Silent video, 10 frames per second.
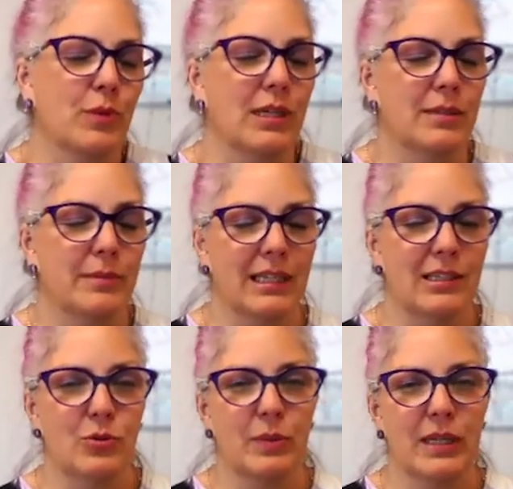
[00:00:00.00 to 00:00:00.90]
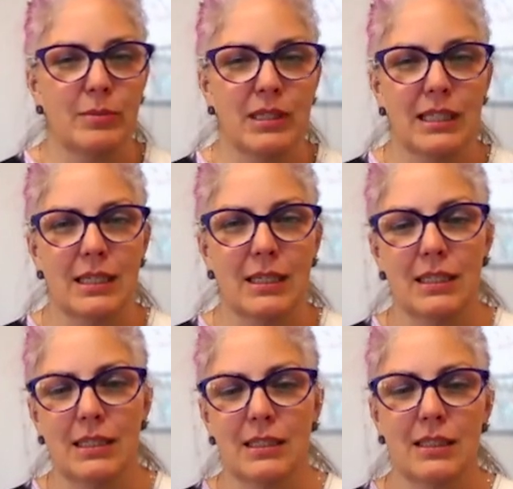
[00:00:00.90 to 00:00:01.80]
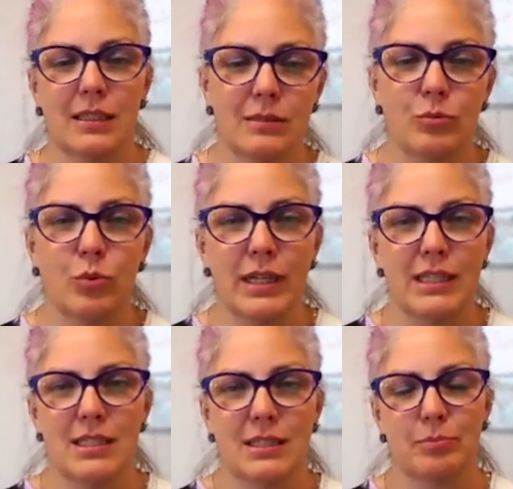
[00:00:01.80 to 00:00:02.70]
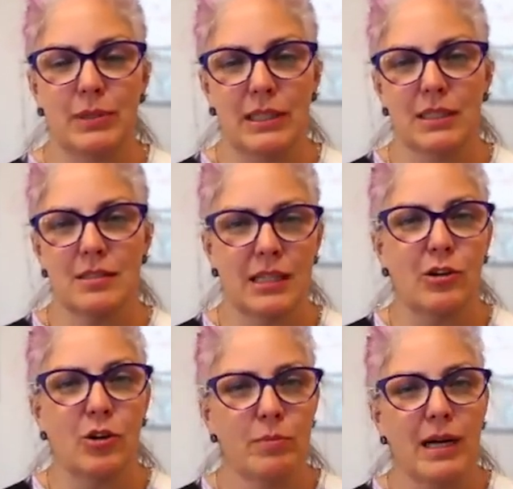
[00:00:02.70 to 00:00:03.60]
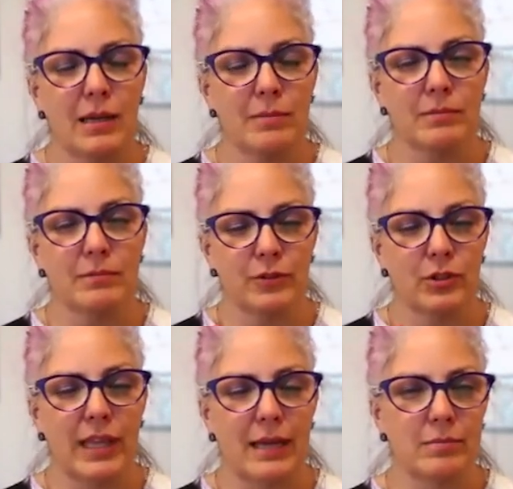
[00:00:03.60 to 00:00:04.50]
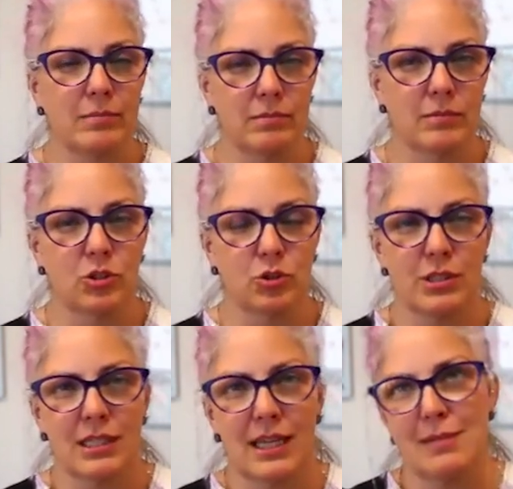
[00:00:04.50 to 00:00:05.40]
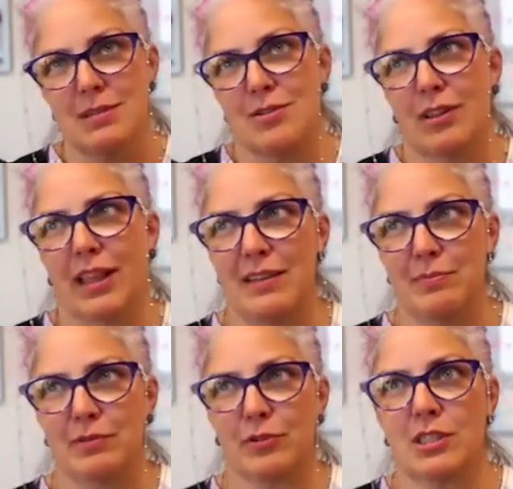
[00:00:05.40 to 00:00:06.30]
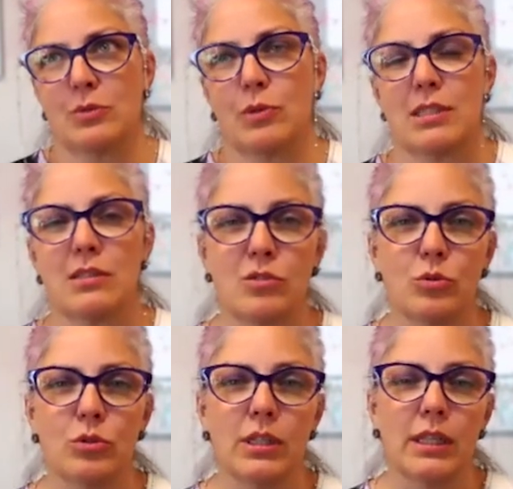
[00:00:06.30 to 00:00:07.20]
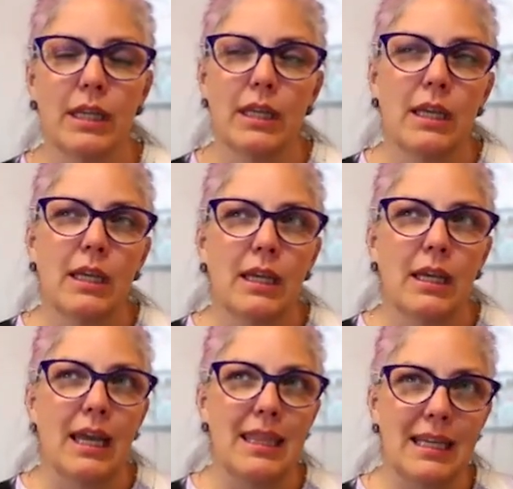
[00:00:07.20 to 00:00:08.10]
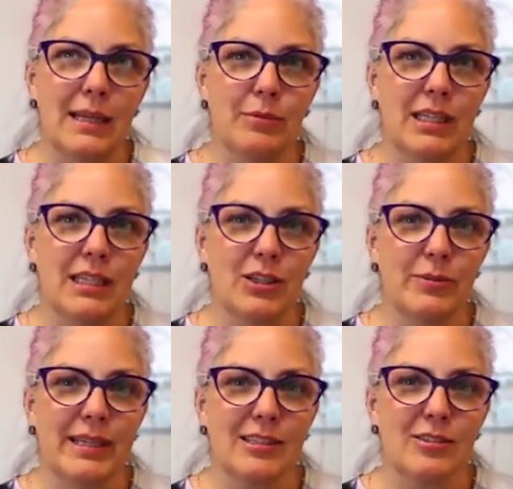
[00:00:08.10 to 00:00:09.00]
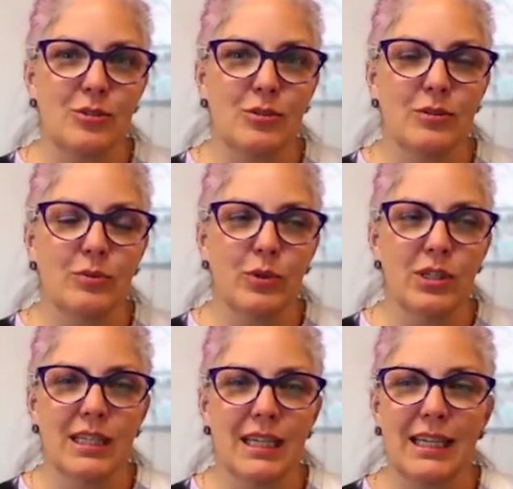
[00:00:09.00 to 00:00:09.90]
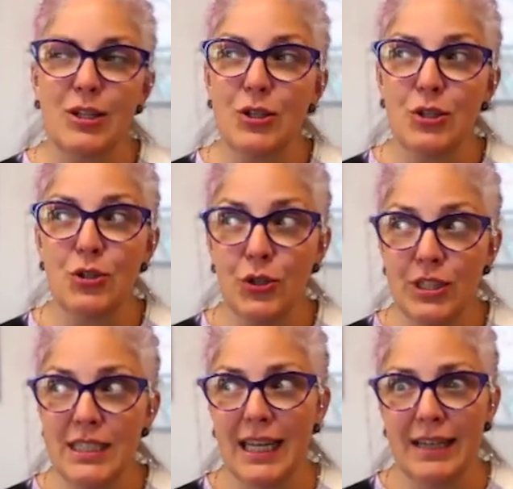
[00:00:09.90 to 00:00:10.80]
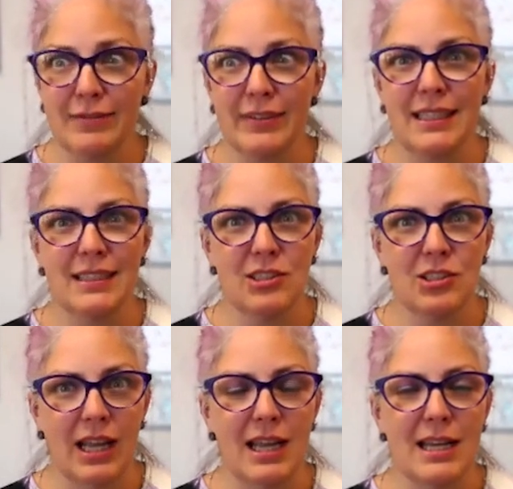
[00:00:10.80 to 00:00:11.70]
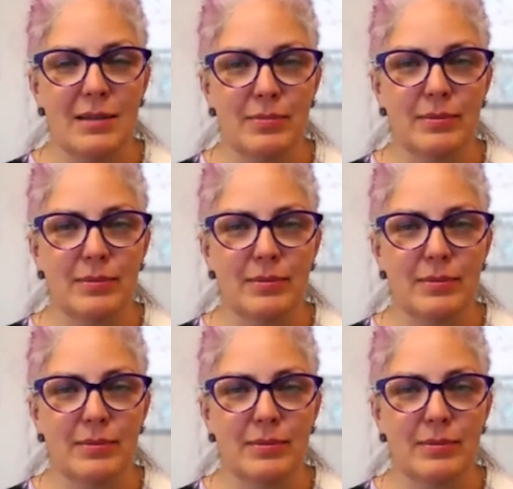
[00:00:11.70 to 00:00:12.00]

I had a new baby and I wanted to be a stay-home mom for that short time in her life before she went to school. Mm-hmm. And then I'm ready to go back to work and I could not find a job.